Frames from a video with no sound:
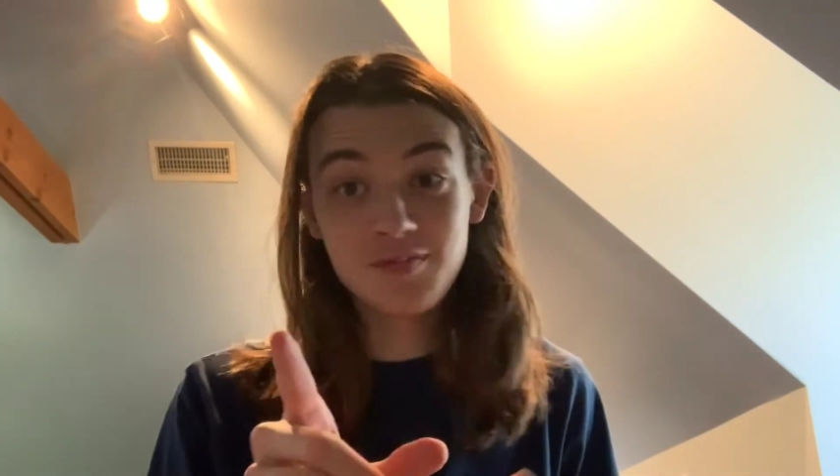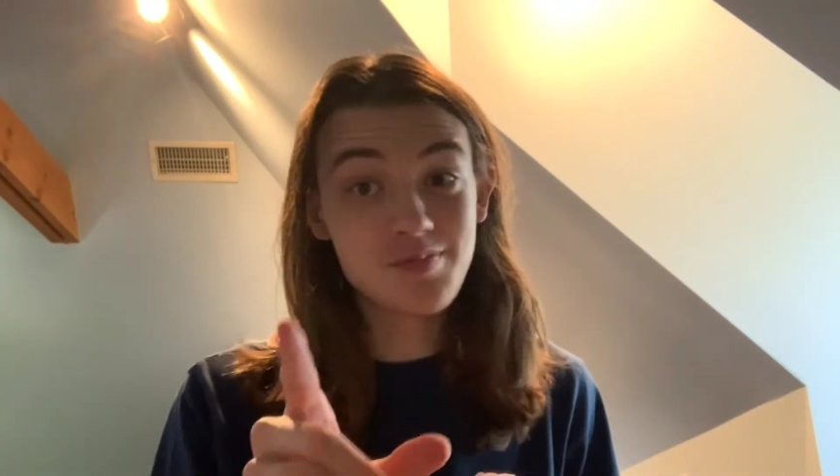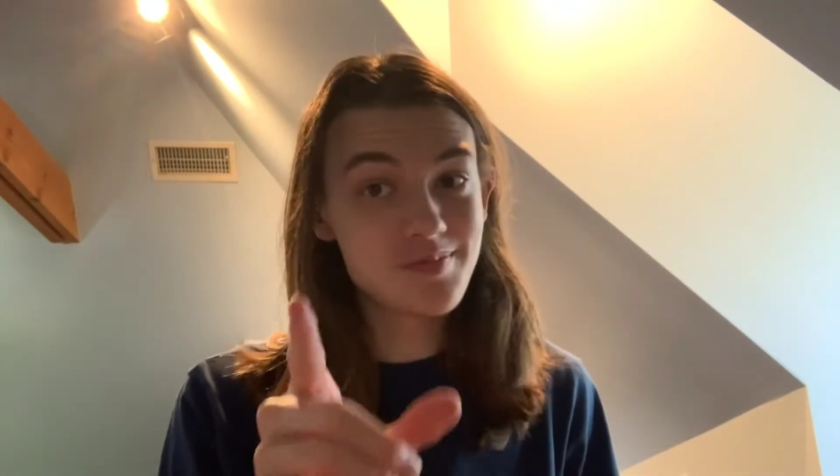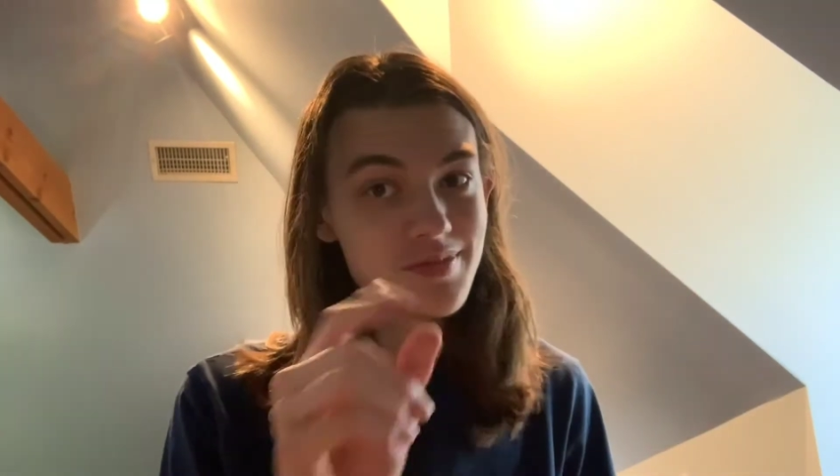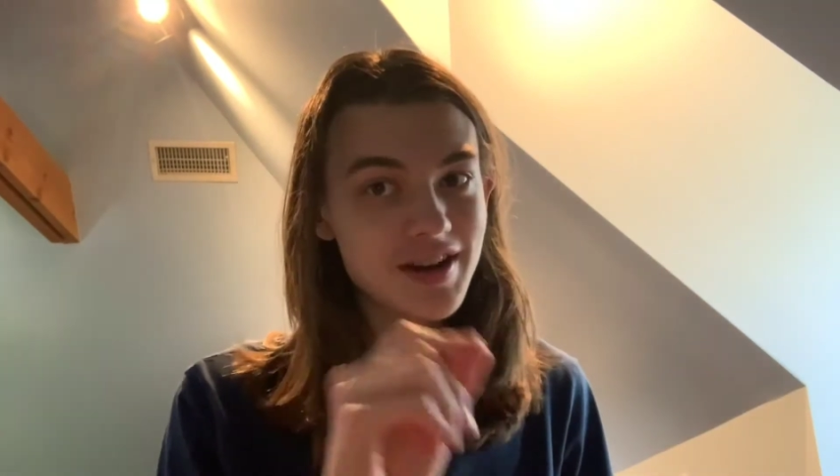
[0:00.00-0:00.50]

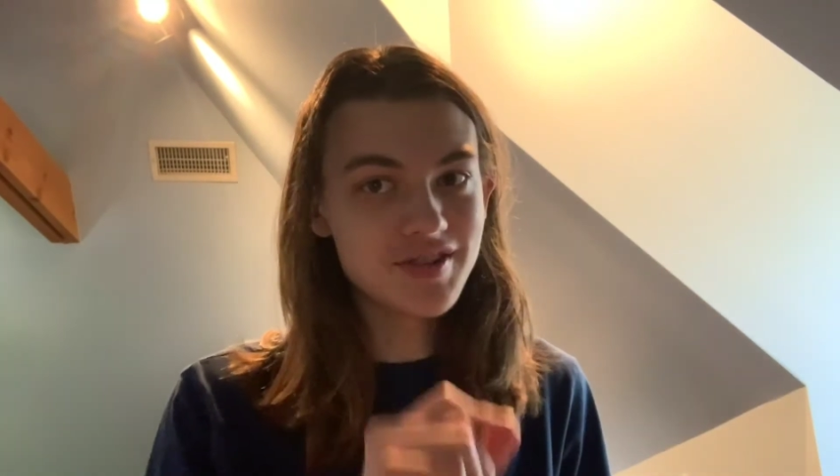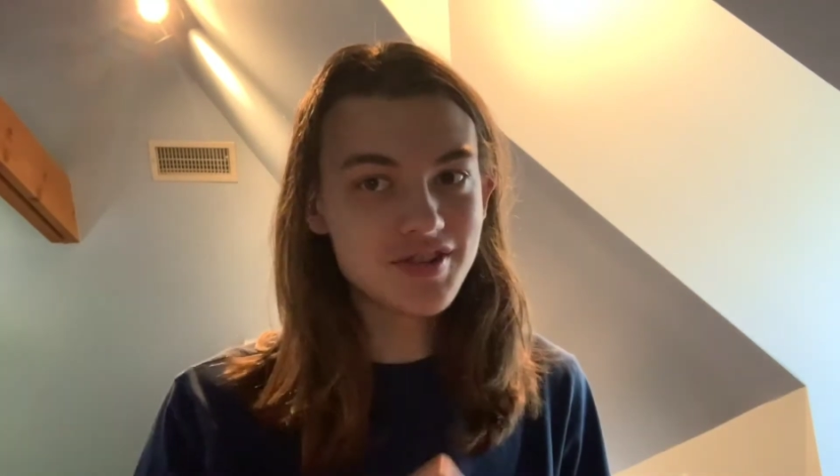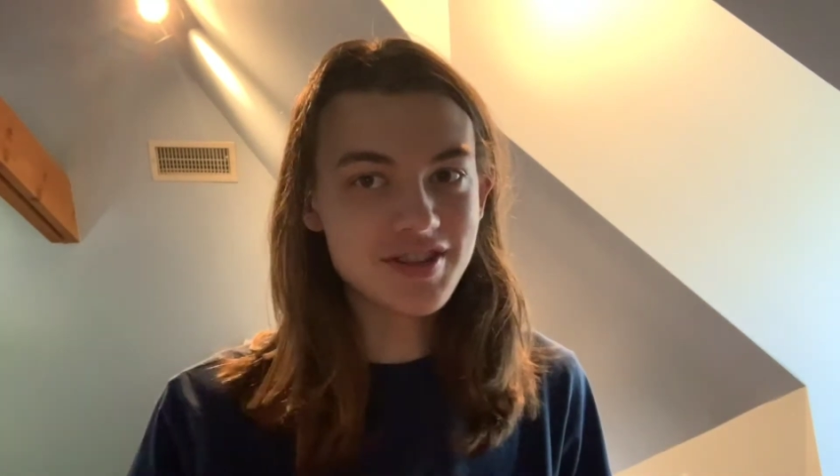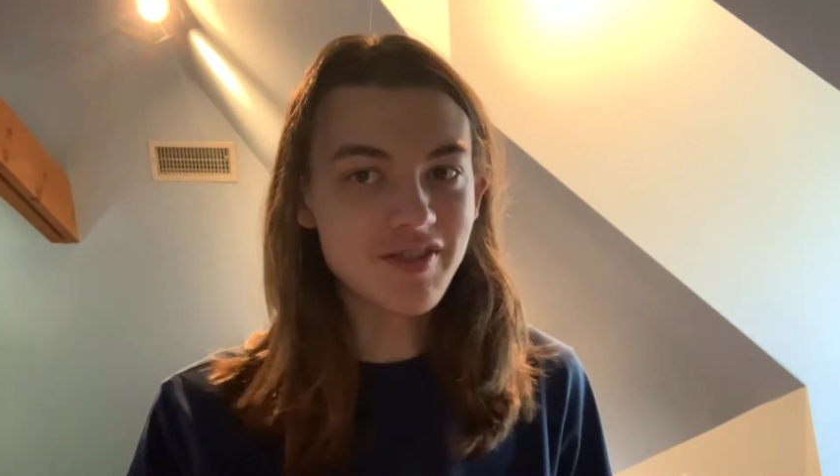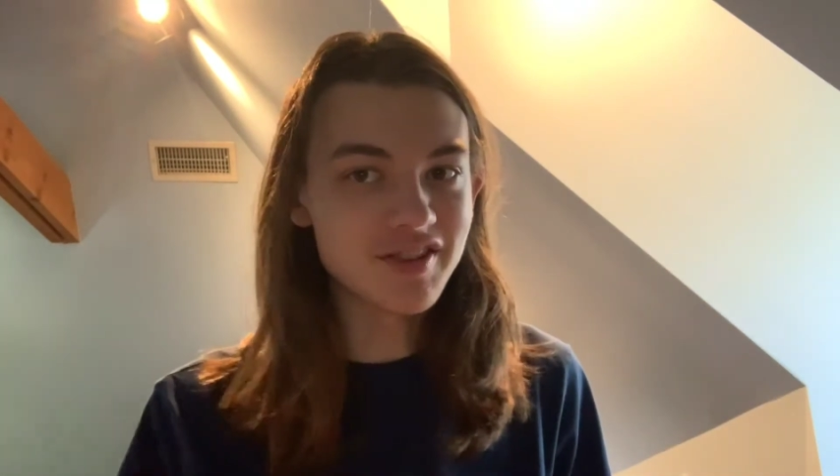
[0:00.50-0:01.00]
but it's just
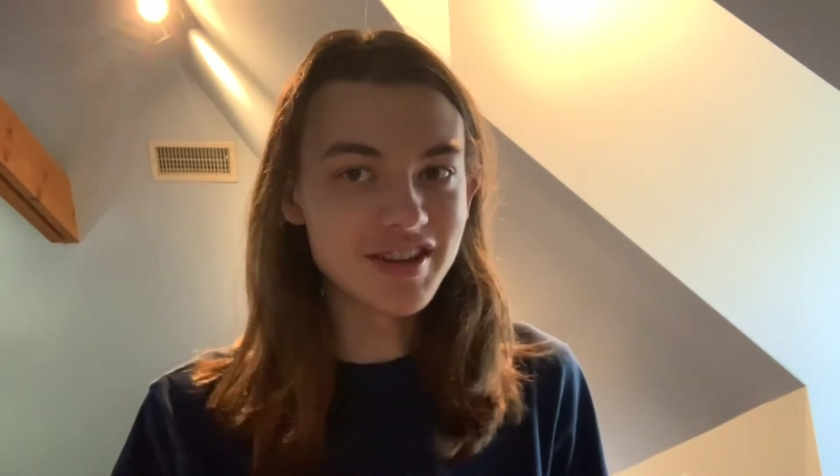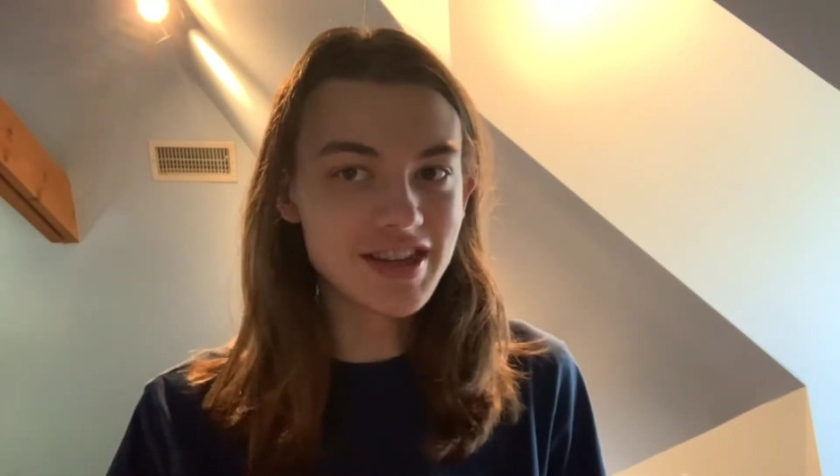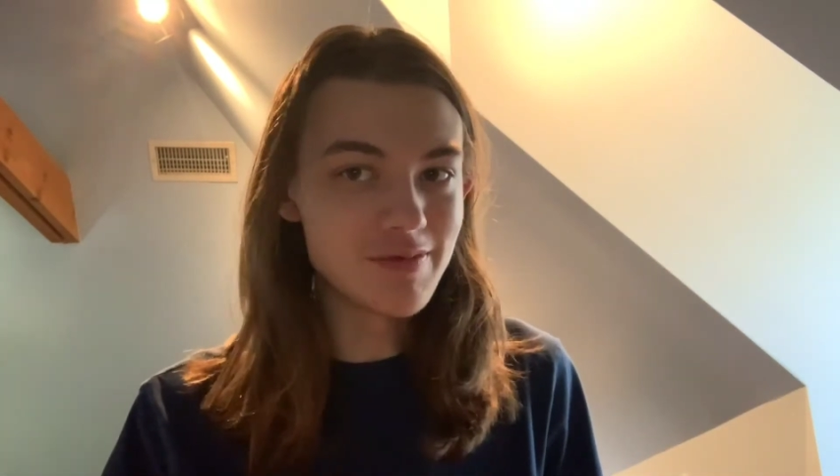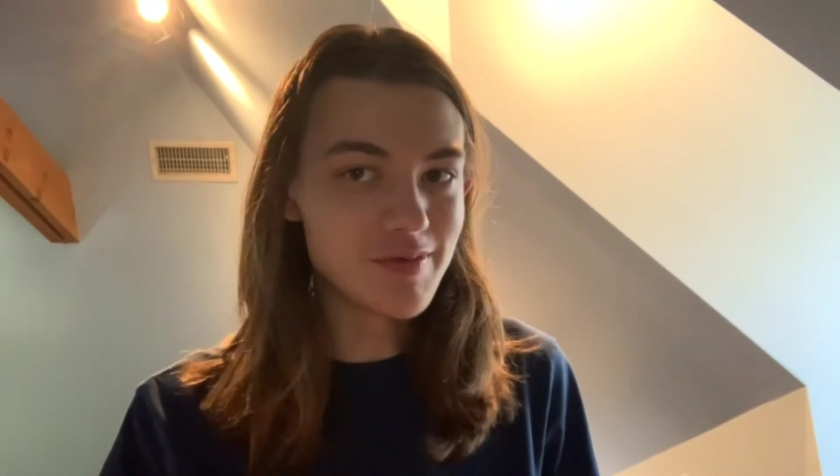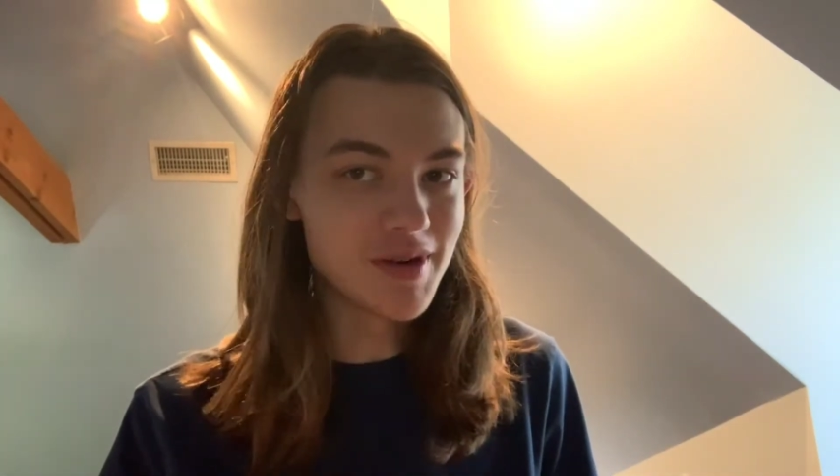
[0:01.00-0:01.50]
something to keep
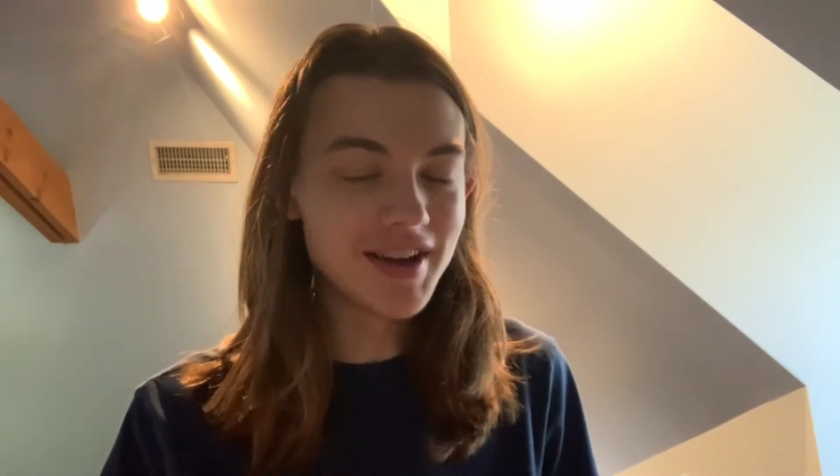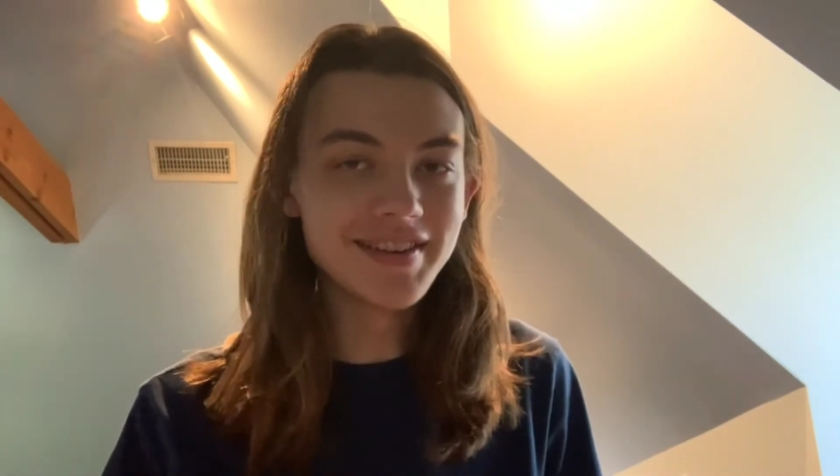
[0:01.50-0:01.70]
in mind.